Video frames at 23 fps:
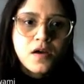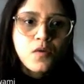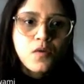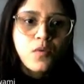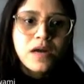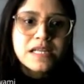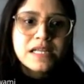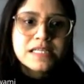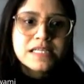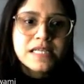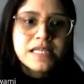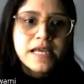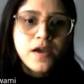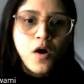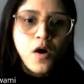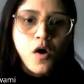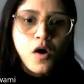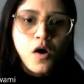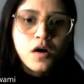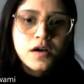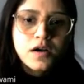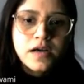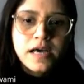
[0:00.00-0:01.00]
One is like
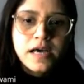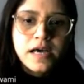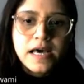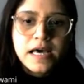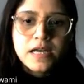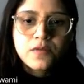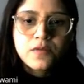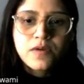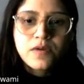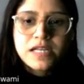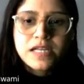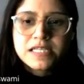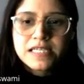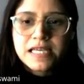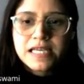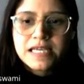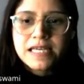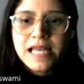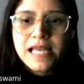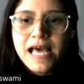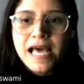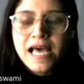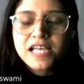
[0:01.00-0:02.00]
HAWK and one is
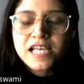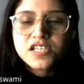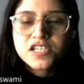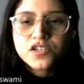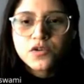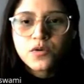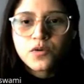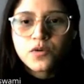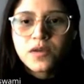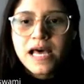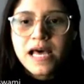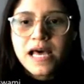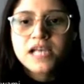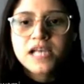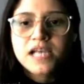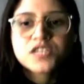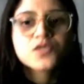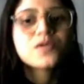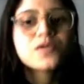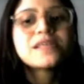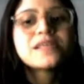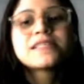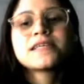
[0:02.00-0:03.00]
like Lhasa.
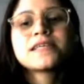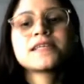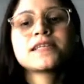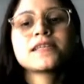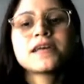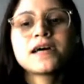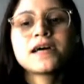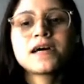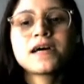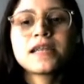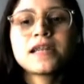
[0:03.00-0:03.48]
Lhasa is in